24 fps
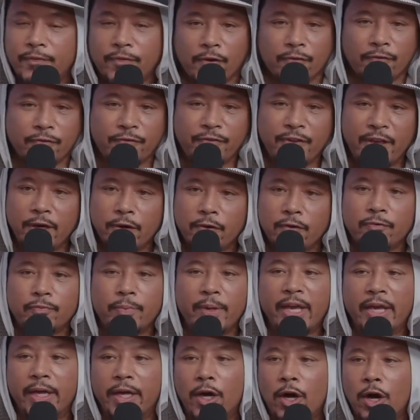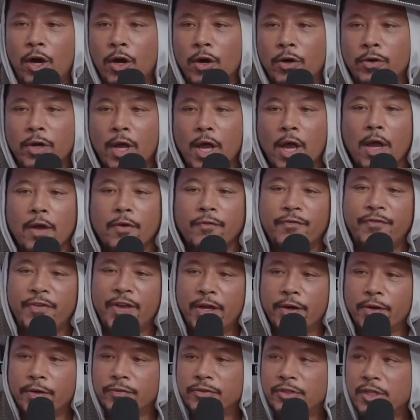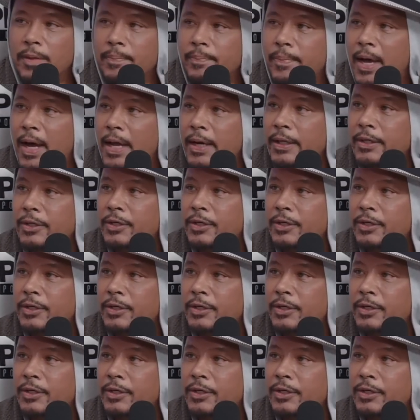for fear of being hurt, fear of somebody